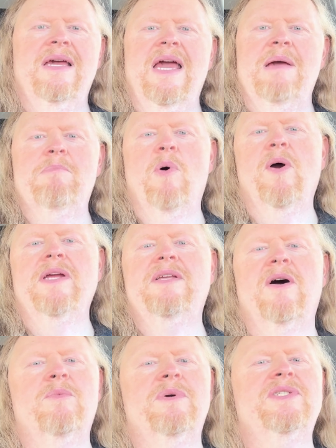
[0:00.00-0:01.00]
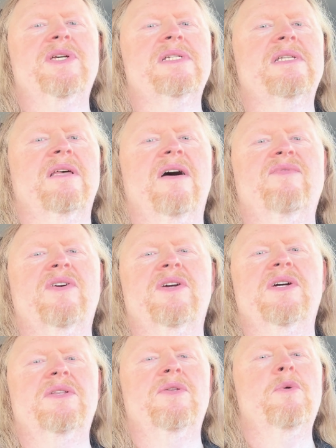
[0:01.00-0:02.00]
And boy, don't we just love a
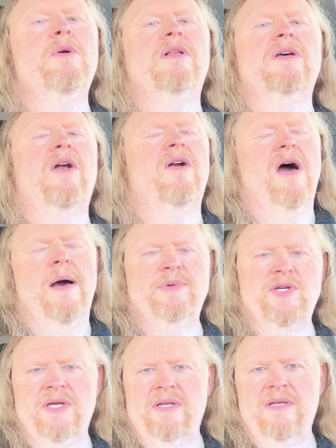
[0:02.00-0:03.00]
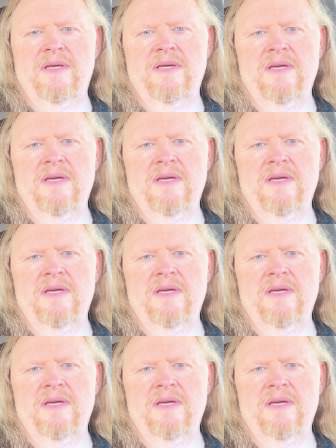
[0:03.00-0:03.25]
good nuclear option.